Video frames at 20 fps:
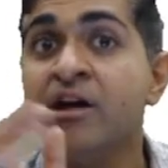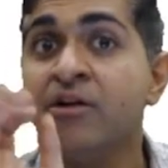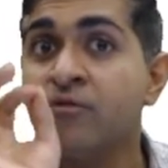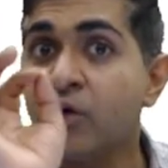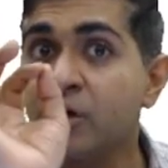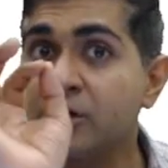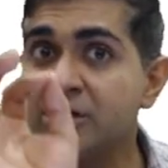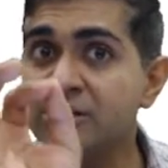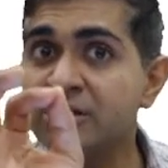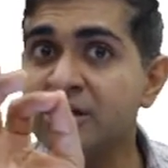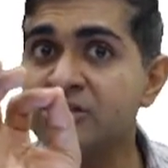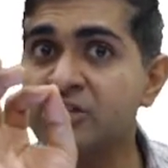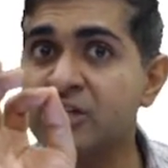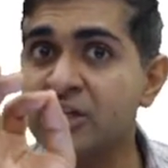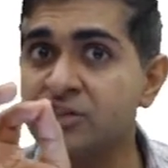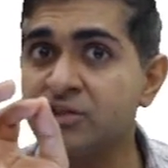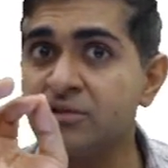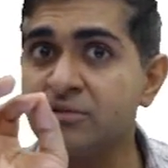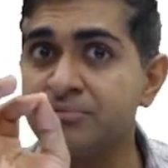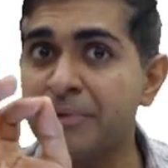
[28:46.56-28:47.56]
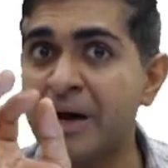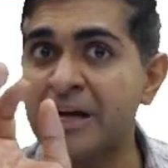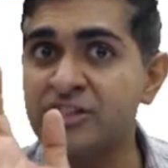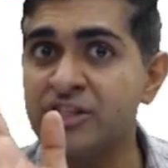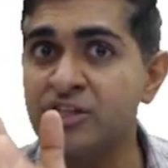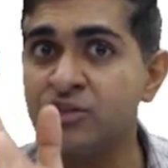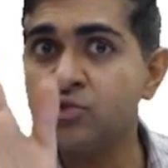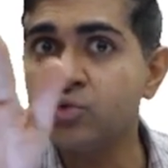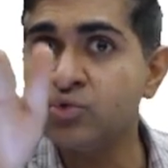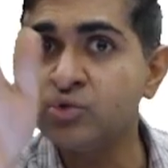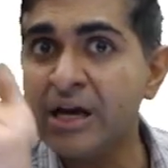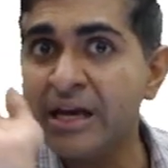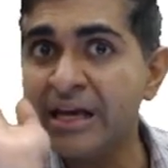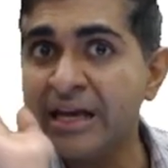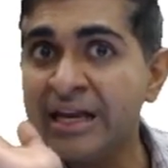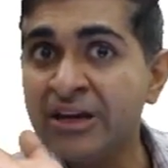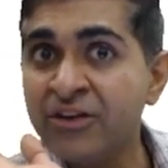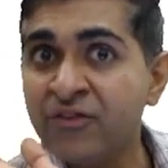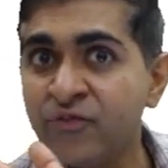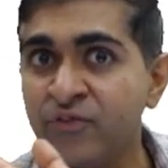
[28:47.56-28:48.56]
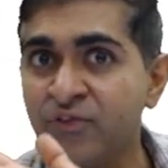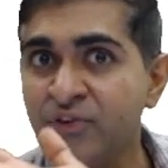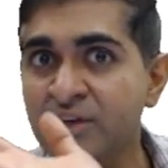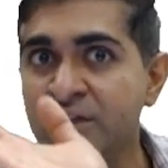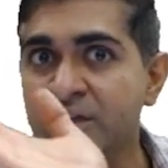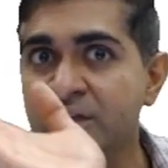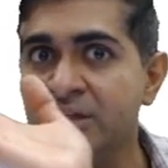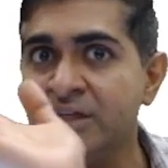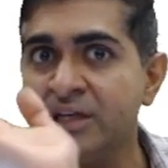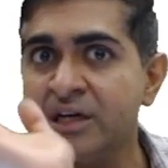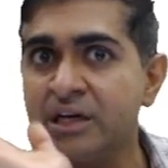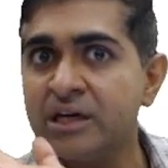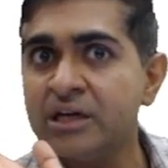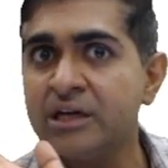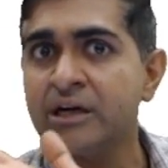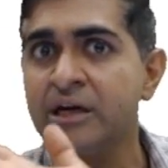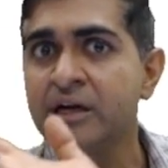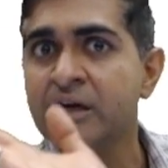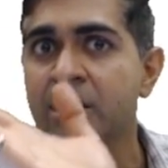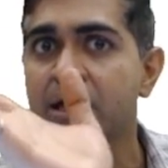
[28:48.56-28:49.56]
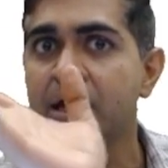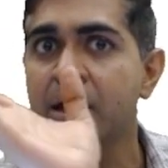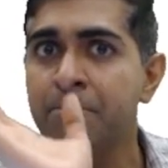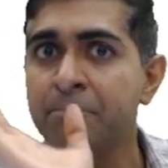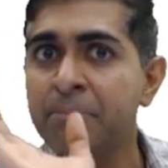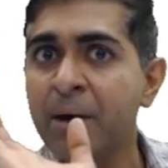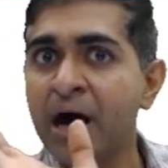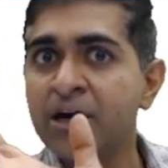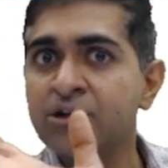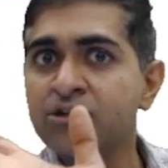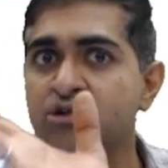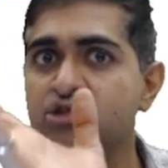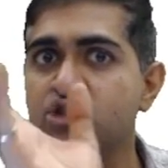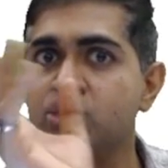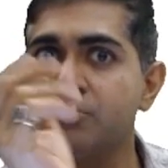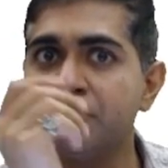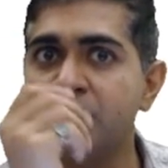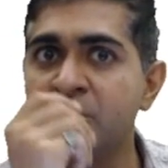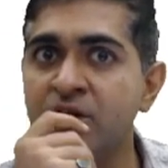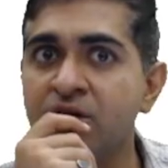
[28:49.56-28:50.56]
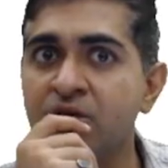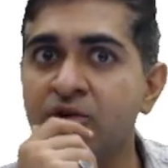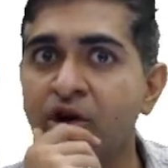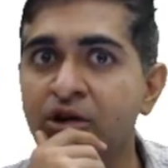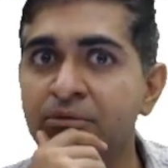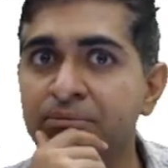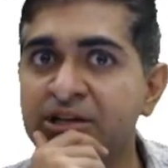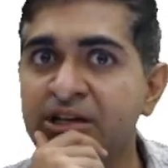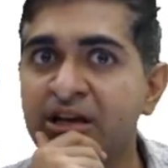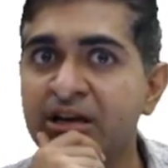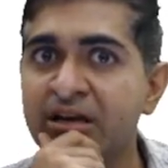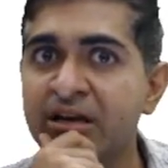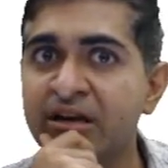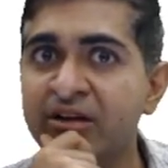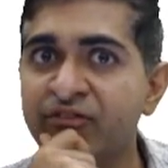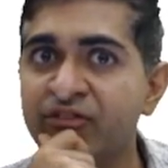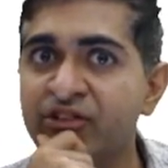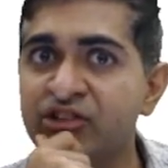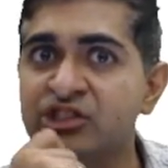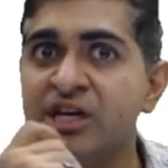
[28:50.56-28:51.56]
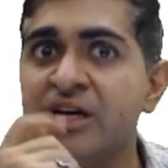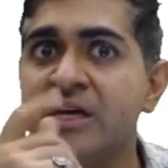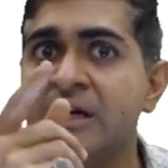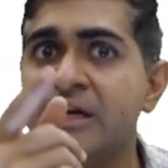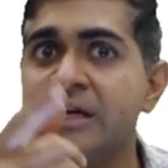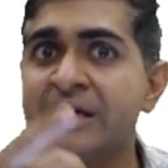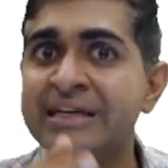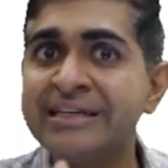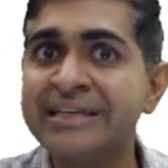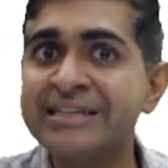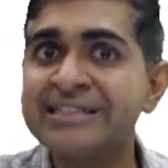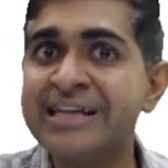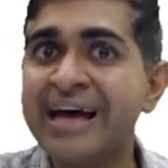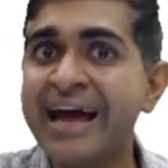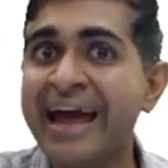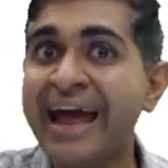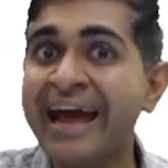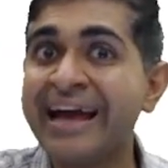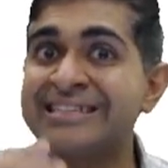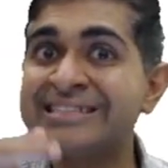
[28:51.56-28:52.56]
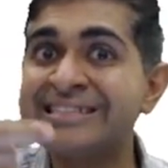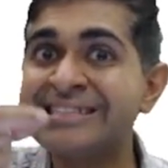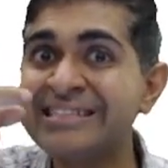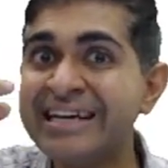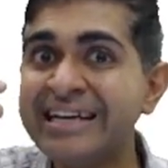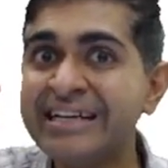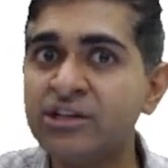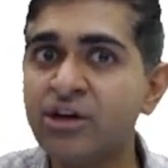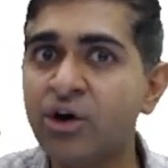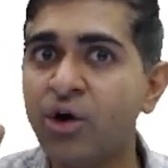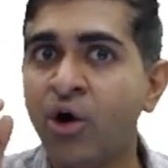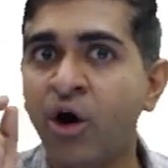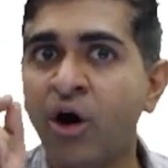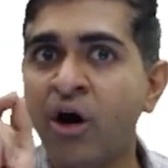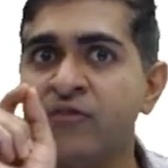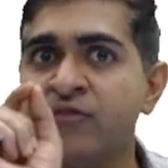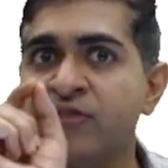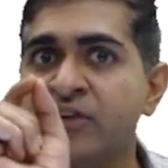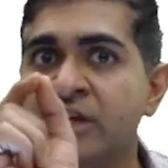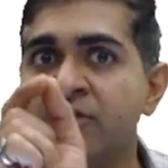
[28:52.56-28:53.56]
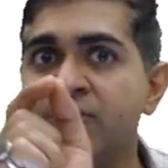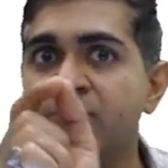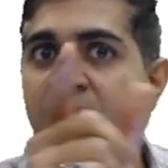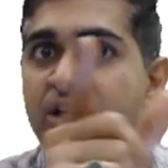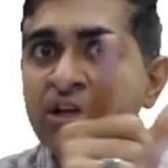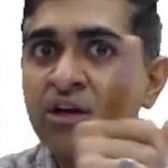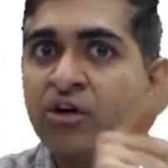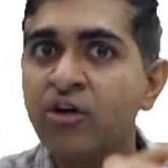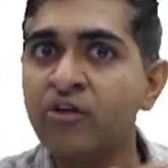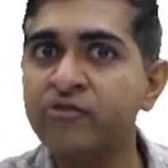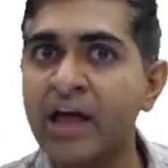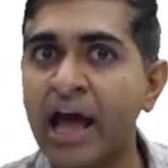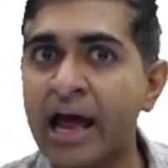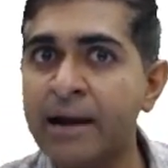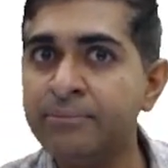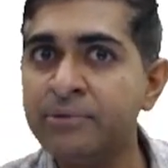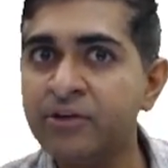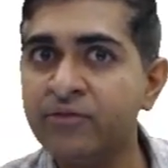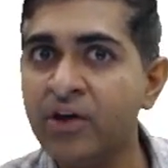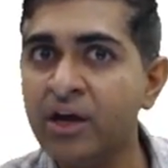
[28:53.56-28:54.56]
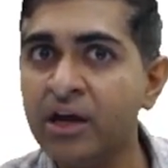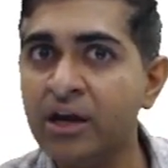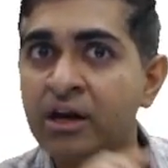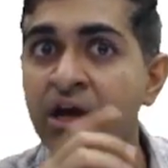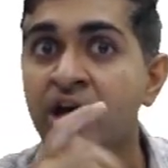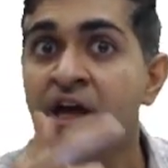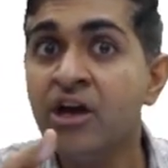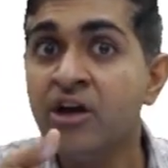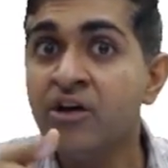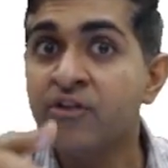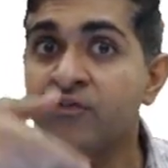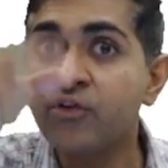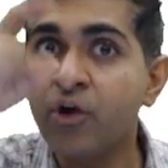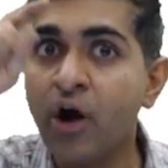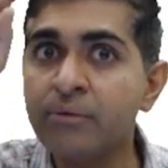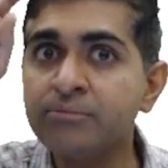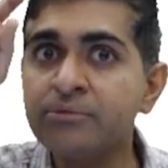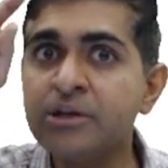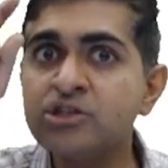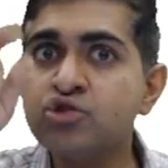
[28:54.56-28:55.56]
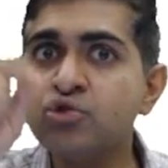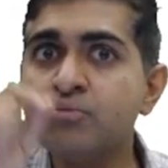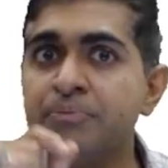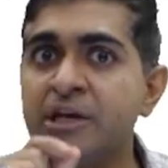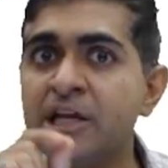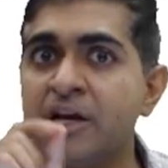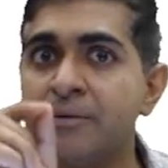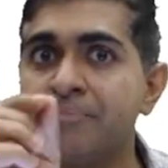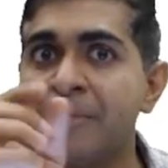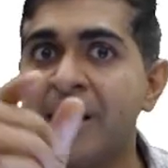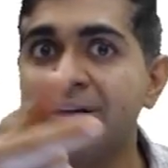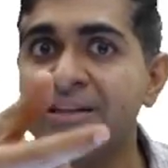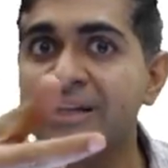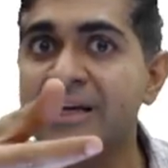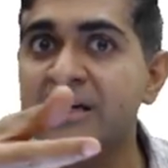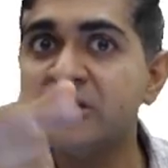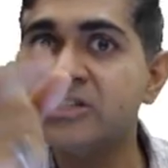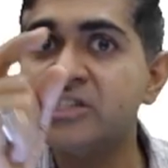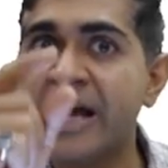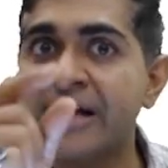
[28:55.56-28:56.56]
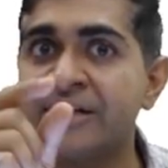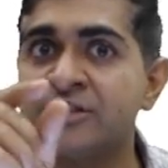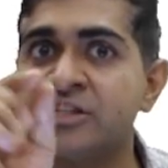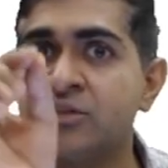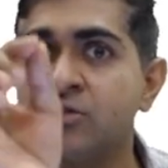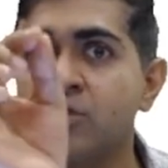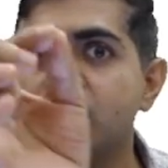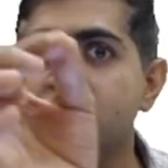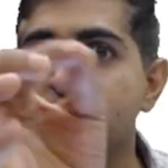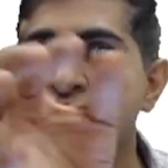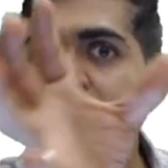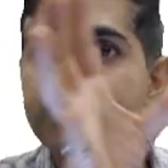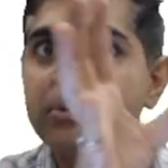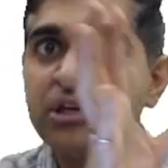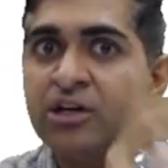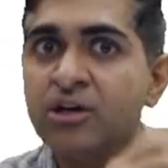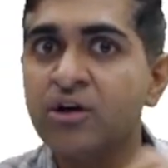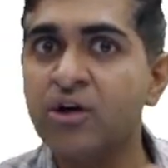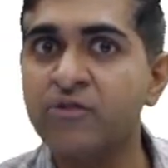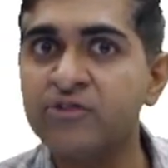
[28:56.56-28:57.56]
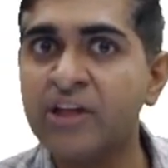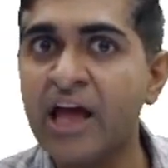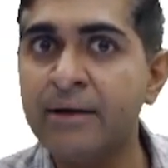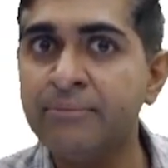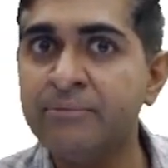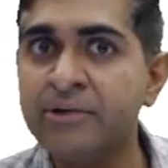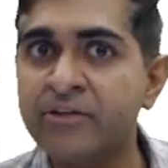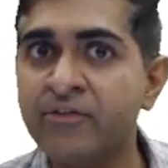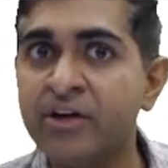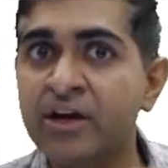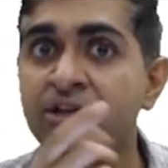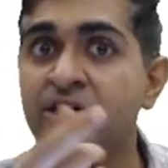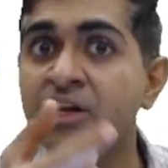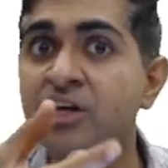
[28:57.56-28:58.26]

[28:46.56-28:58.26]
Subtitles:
What are the structures passing through the inferior part of superior orbital fissure? It is the exit of inferior ophthalmic vein. From the superior part, there is exit of superior ophthalmic vein.